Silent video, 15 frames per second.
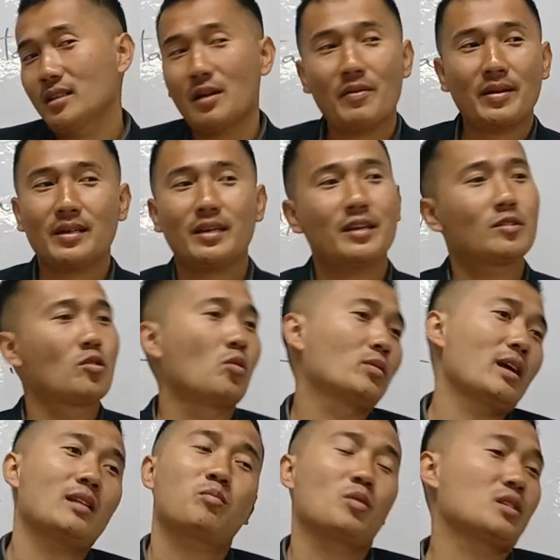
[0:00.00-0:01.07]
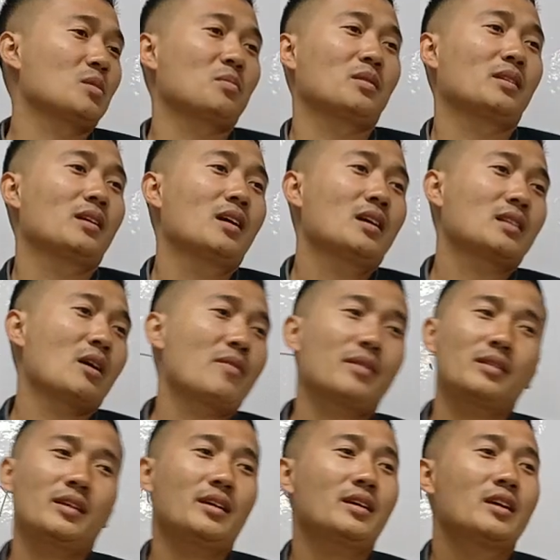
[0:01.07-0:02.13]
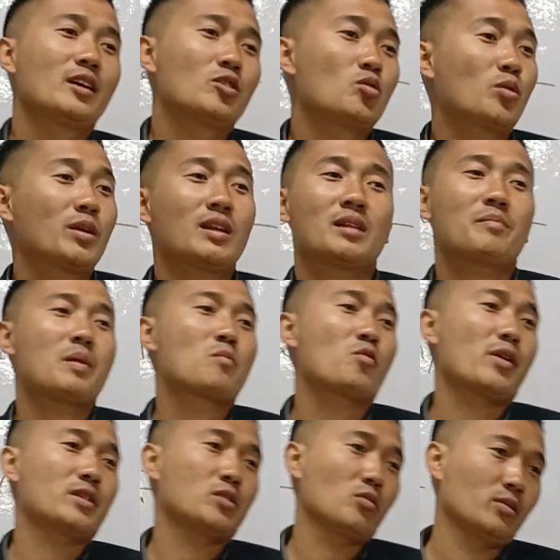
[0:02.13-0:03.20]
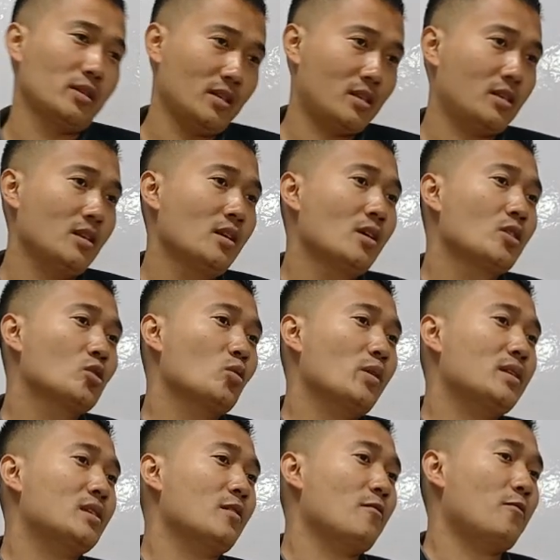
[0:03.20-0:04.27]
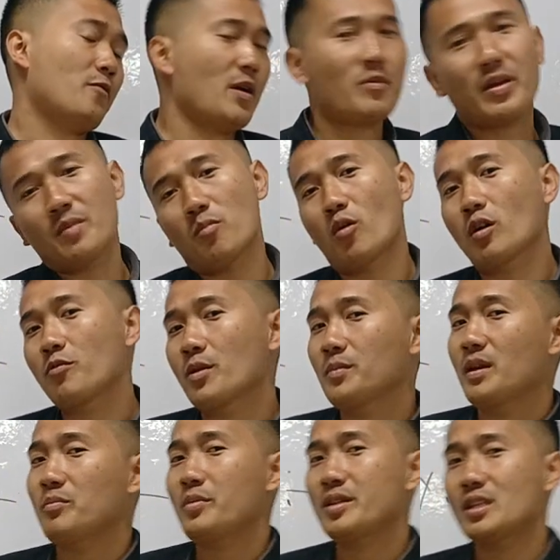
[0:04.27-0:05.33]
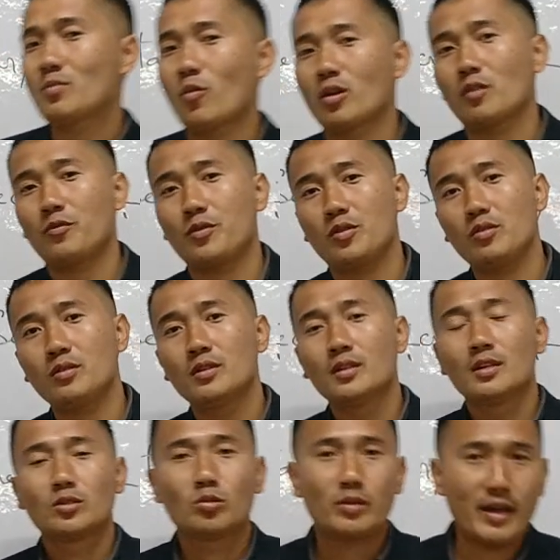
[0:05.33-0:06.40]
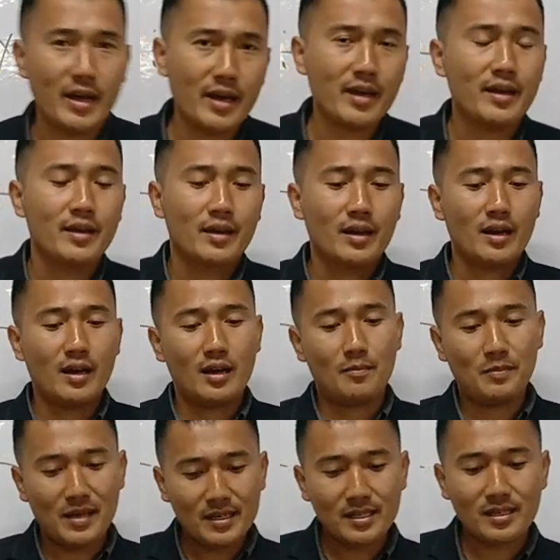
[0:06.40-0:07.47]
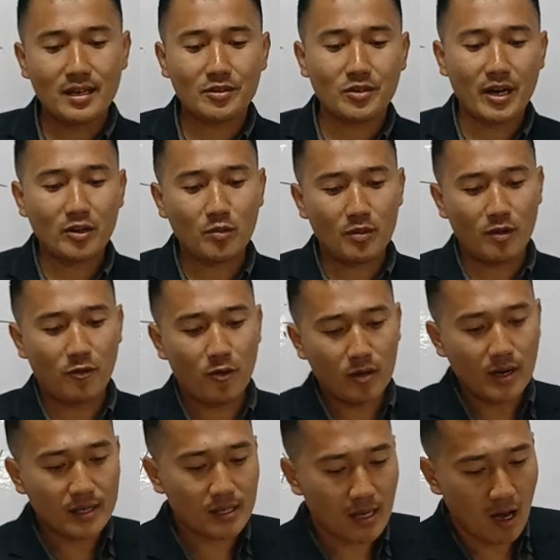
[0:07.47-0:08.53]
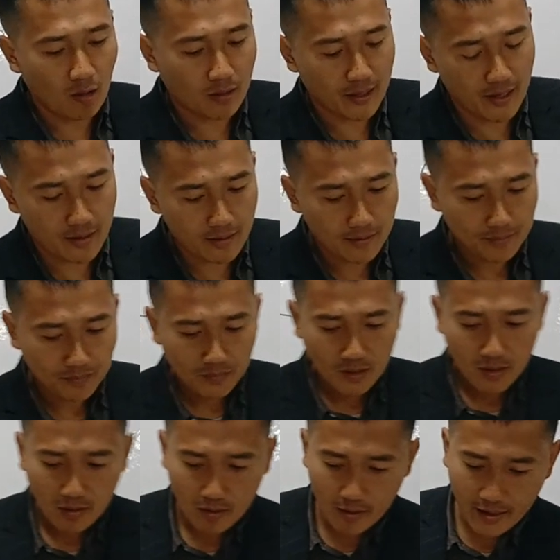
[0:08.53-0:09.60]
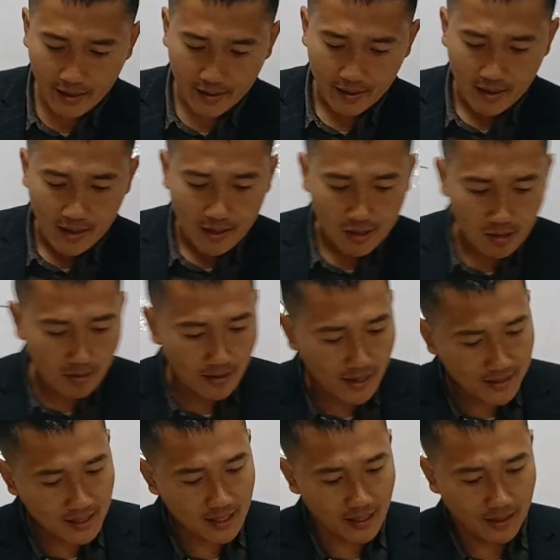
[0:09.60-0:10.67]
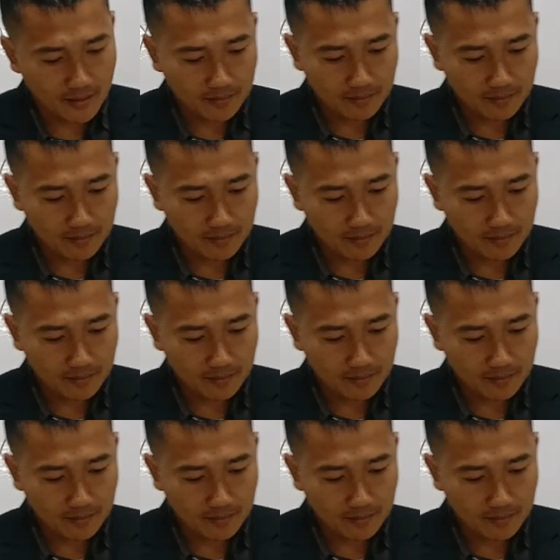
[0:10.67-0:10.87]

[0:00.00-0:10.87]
Directly, no, not possible. Directly, you cannot memorize all this. So it's very important from the NPSC point of view. Today, please try to focus out here. Okay, so let's see.